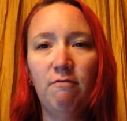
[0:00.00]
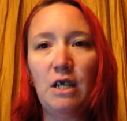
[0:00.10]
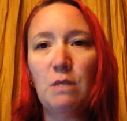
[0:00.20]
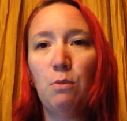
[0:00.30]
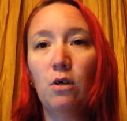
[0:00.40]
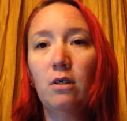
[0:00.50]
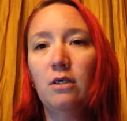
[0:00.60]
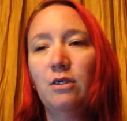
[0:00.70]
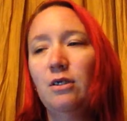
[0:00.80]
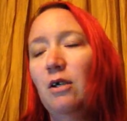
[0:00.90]
Facebook.
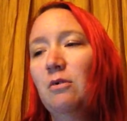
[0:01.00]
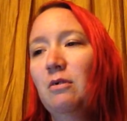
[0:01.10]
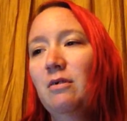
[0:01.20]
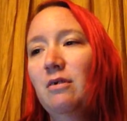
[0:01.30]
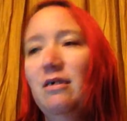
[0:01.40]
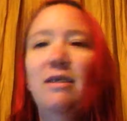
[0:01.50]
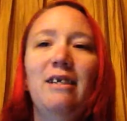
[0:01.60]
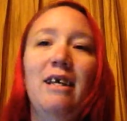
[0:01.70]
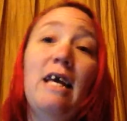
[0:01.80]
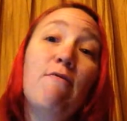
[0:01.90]
So, if
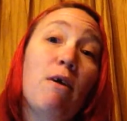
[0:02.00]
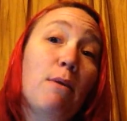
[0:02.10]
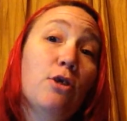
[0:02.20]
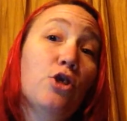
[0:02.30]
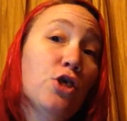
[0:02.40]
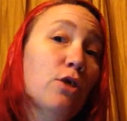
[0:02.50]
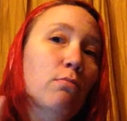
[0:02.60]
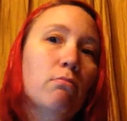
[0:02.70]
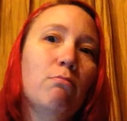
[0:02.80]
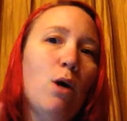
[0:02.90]
I mention you,
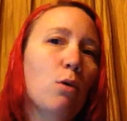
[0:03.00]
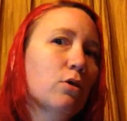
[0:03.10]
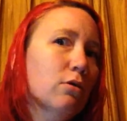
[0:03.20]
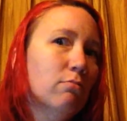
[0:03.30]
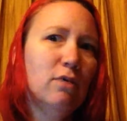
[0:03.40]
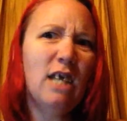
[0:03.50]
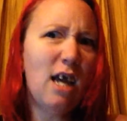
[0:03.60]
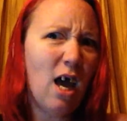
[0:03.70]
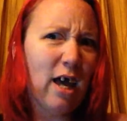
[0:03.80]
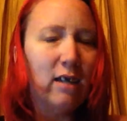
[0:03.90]
post, say
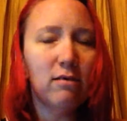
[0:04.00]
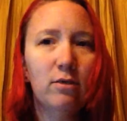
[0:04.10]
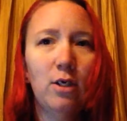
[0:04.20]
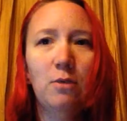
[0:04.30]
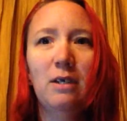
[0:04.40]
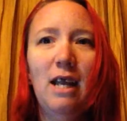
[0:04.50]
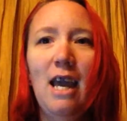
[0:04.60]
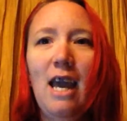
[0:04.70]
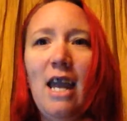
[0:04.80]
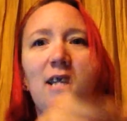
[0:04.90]
hi, go,
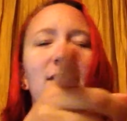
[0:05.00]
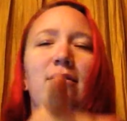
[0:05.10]
hey,